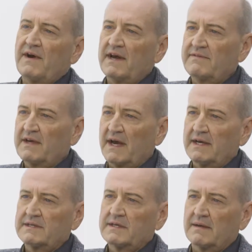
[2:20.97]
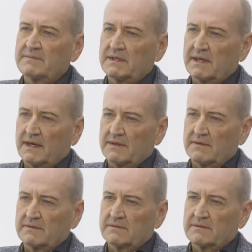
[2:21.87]
5 guys come
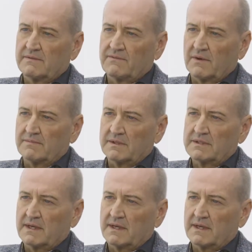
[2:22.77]
together to form this